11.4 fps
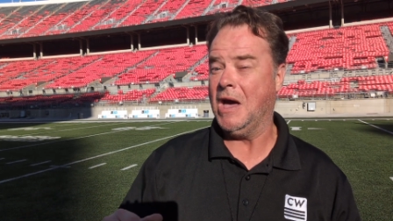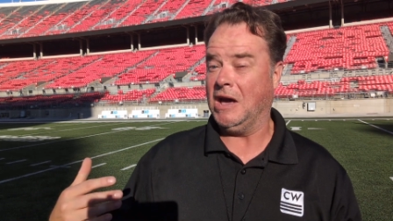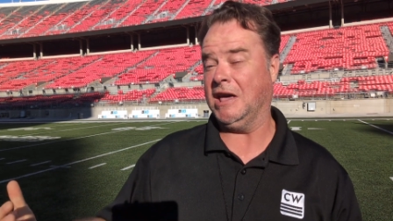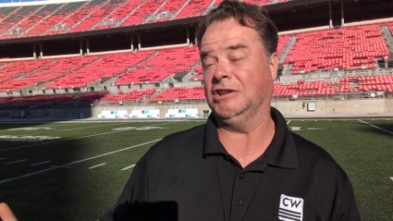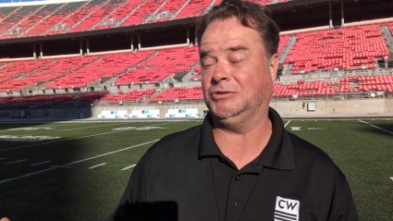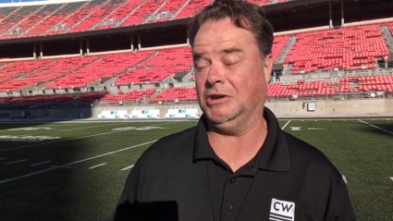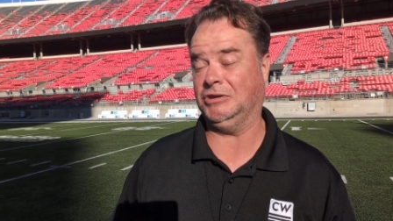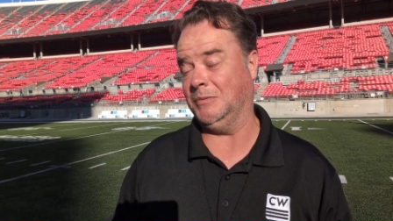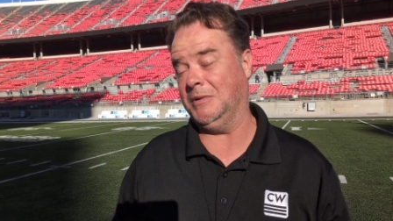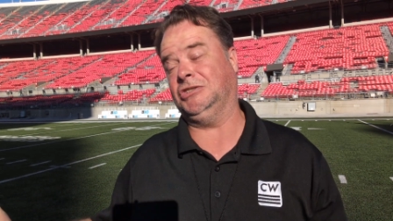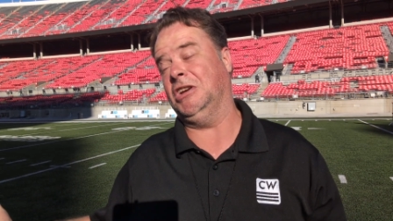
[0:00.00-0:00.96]
Against
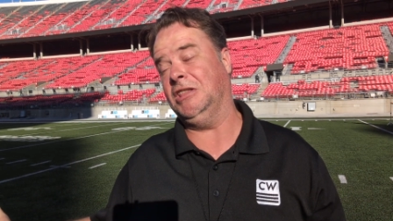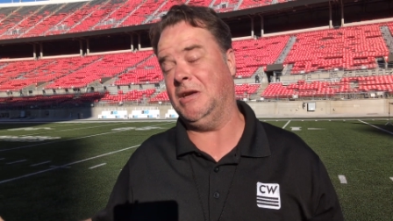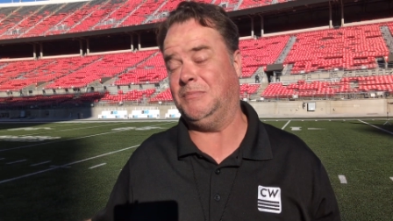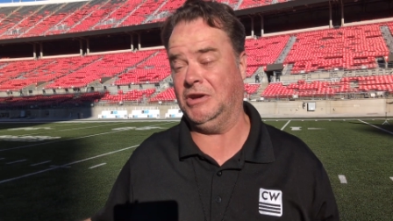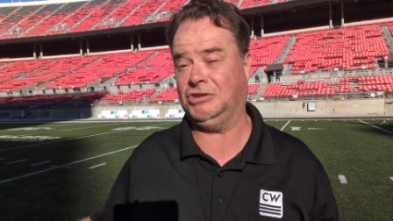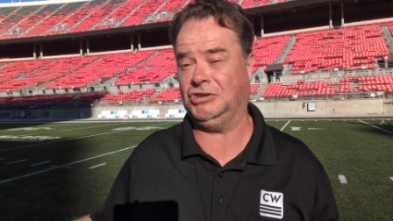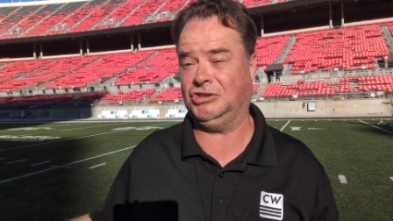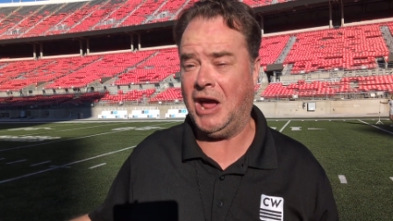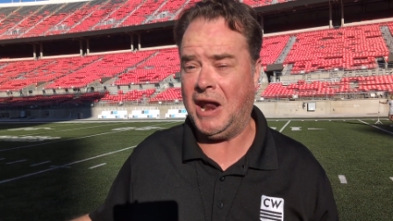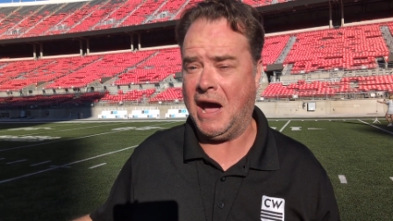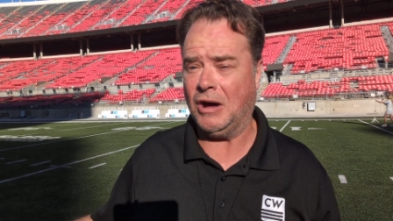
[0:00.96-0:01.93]
Western Michigan, they pitched a
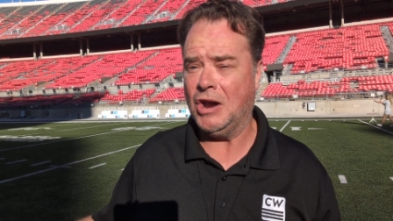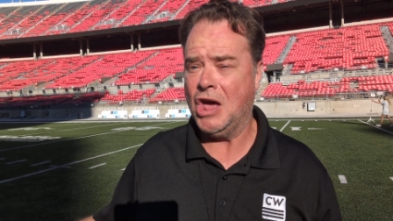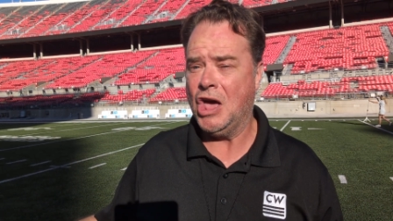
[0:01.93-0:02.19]
shutout.